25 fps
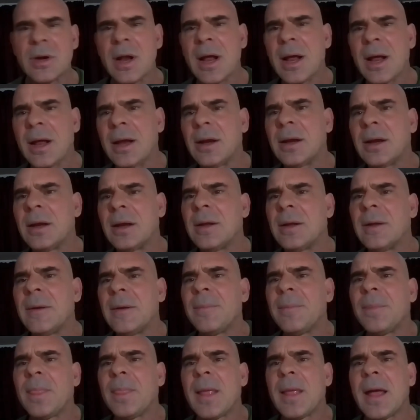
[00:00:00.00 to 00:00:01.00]
not
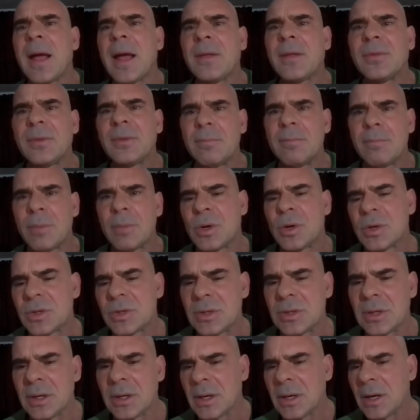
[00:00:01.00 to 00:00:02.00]
at the
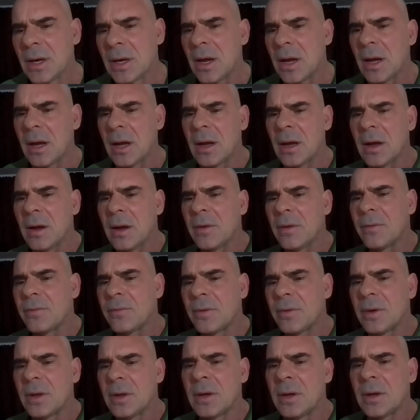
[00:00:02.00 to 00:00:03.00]
mercy of
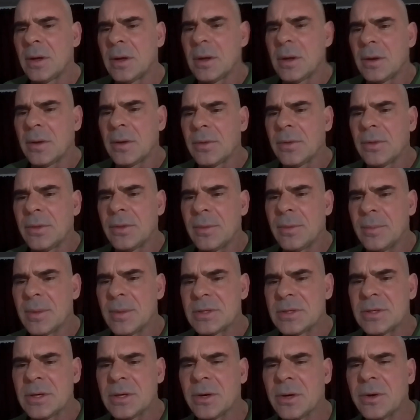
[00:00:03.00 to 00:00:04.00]
the
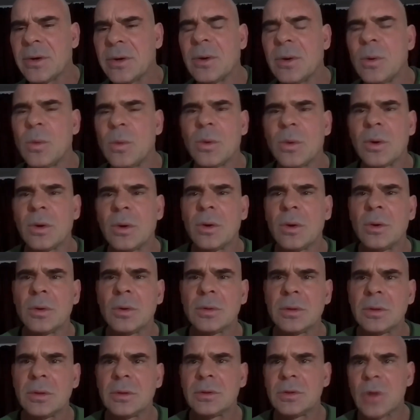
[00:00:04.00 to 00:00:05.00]
material
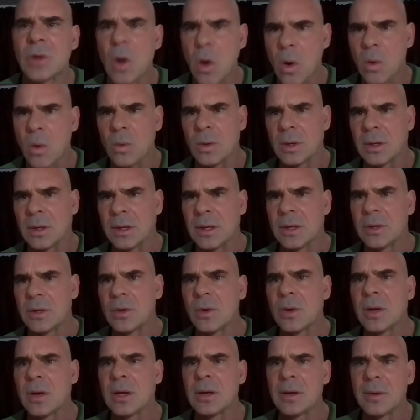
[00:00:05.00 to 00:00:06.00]
world totally.
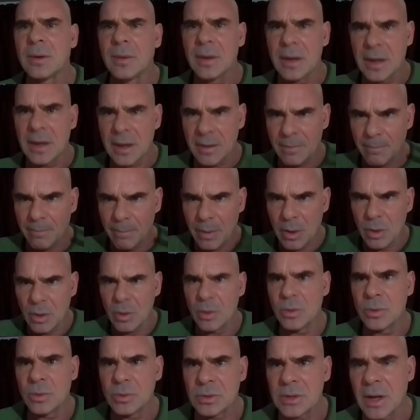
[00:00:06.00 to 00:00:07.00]
You can
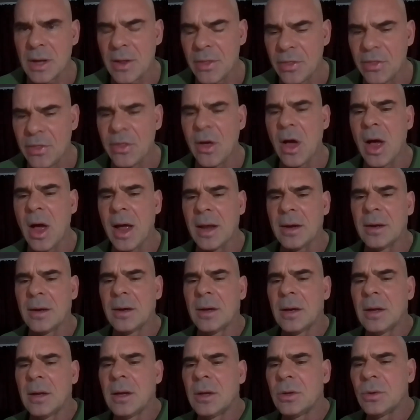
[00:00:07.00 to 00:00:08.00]
impose a thought.
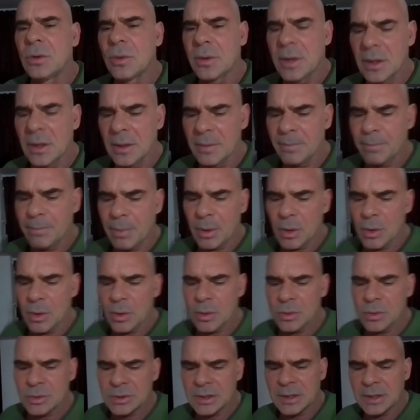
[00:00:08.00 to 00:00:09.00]
You can
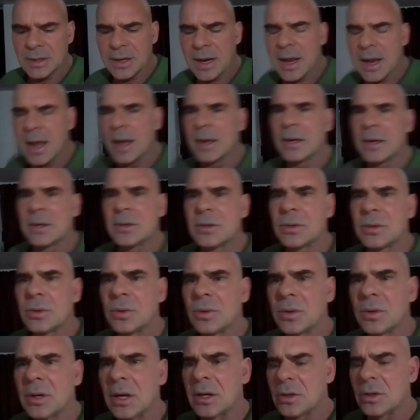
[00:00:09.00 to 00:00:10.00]
impose an
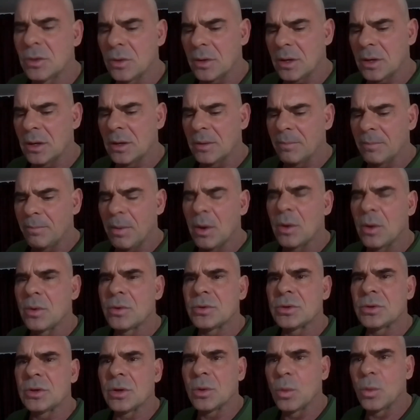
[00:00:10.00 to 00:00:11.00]
attitude, and you can
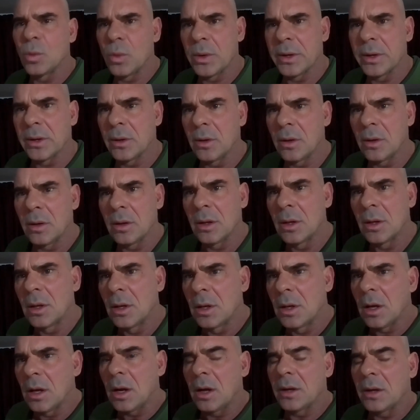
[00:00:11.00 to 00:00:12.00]
impose your will
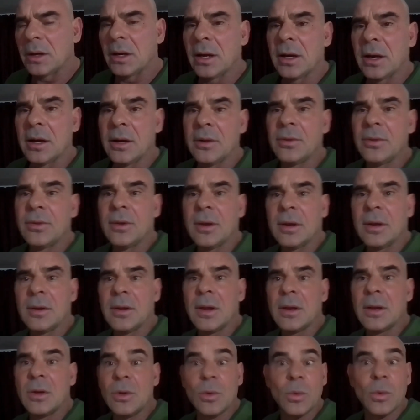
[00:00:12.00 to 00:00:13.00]
on anything
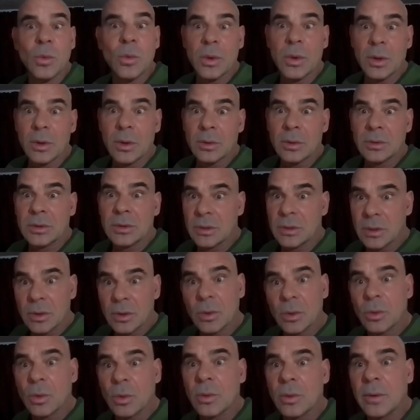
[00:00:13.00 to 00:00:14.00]
that you will to
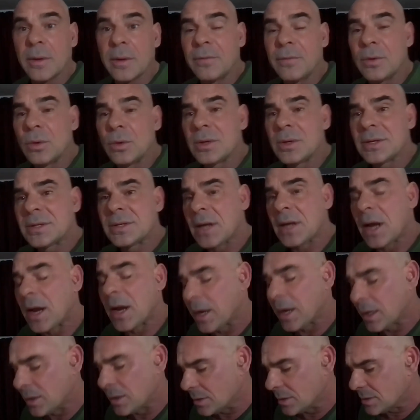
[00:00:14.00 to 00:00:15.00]
do. If you
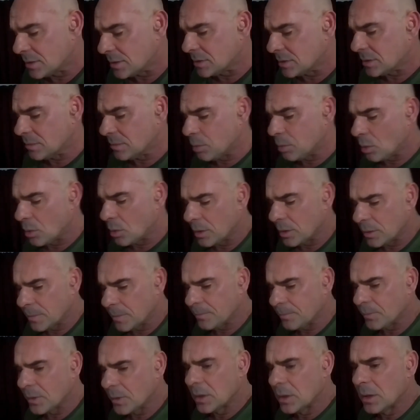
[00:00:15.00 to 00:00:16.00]
decide this is important,
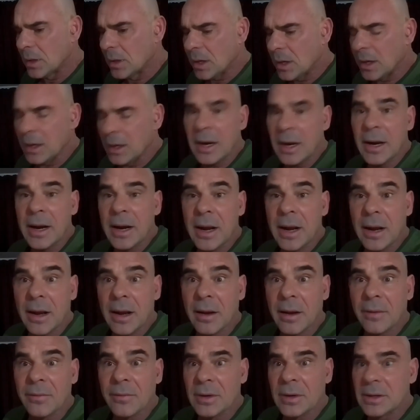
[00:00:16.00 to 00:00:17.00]
and I
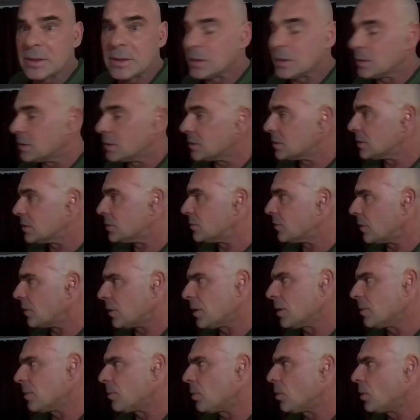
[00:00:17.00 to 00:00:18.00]
have, and I said this is
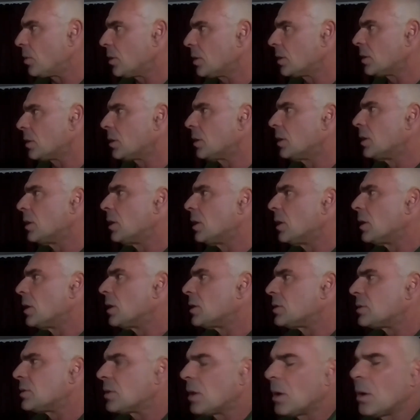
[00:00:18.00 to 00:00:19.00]
very important,
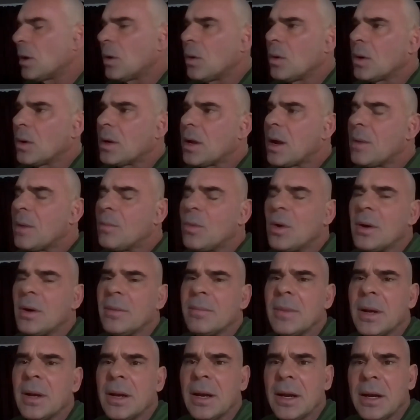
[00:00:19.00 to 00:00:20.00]
so come
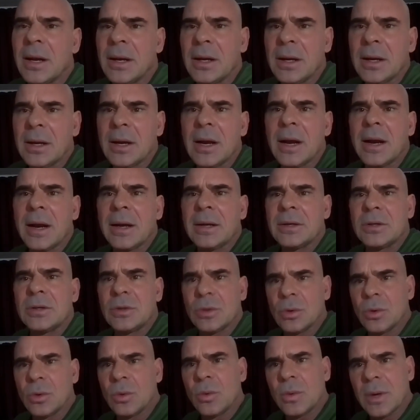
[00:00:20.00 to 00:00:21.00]
what may, I
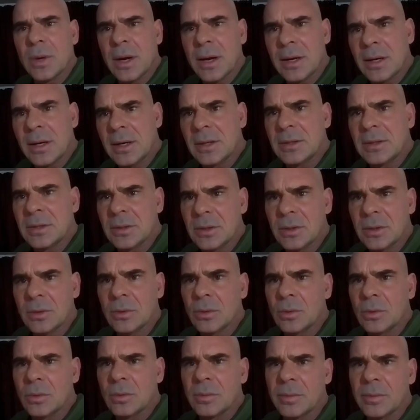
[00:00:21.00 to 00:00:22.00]
do what I need to
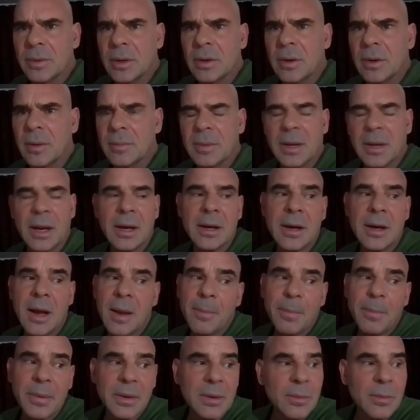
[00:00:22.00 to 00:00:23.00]
do. I'm getting
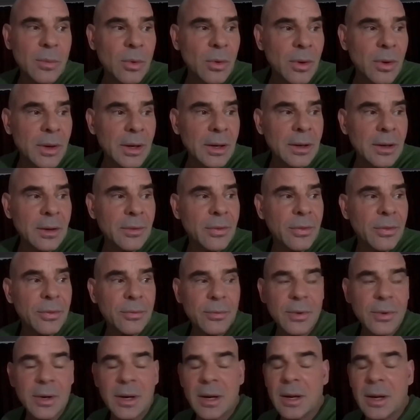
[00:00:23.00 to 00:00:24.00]
up in the morning at
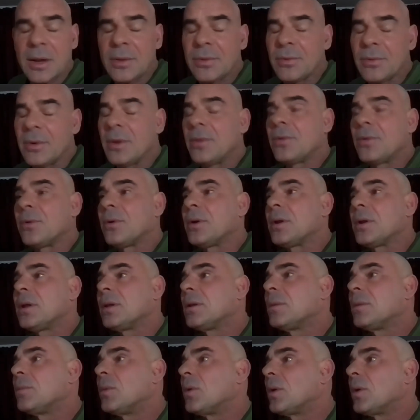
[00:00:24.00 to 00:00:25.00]
3:30
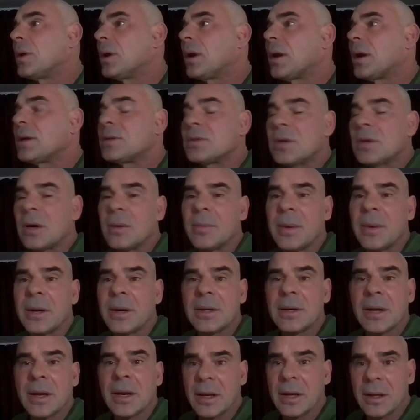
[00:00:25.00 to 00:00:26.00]
in the morning. I start my
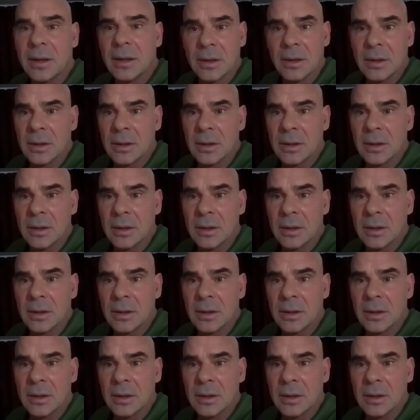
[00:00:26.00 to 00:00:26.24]
day.